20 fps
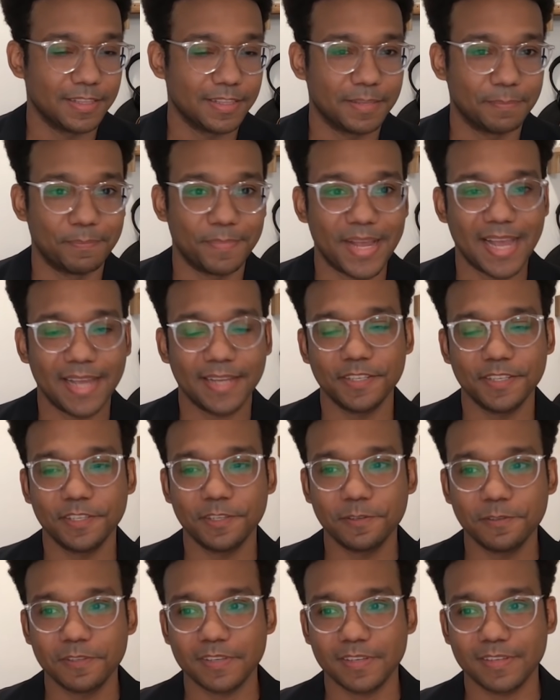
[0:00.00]
The bad
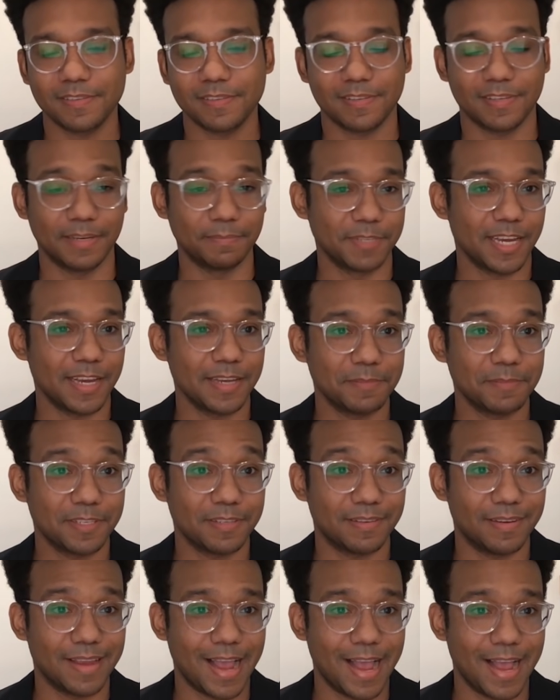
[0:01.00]
news is sometimes it
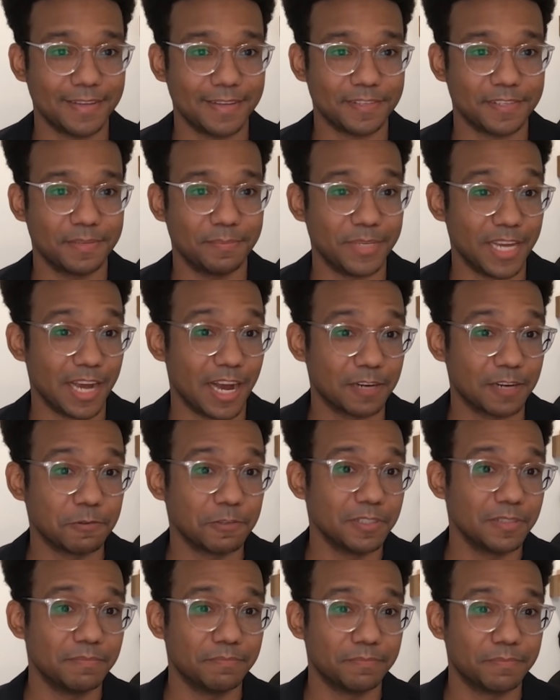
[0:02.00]
has to be
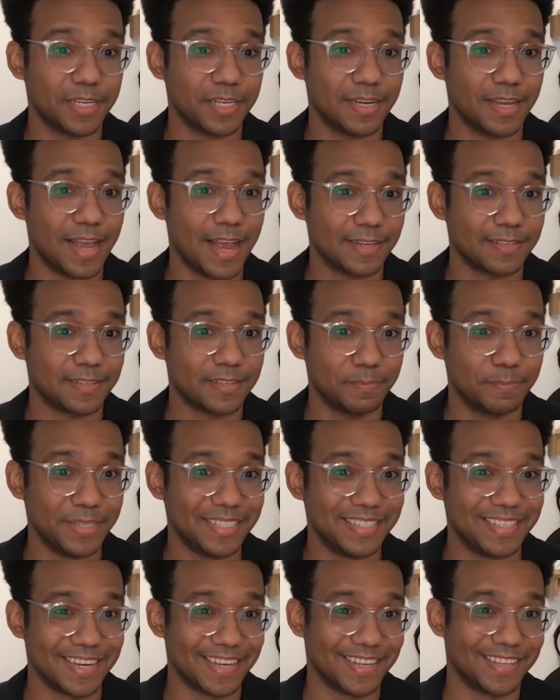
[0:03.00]
awkward, but it has to be
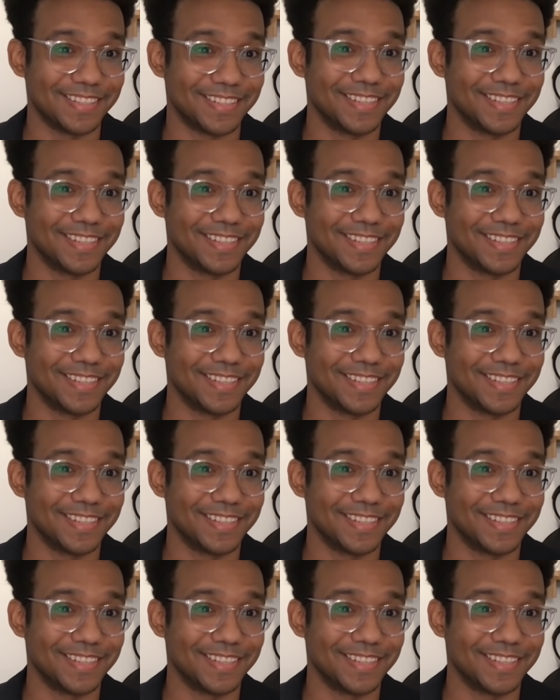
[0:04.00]
done.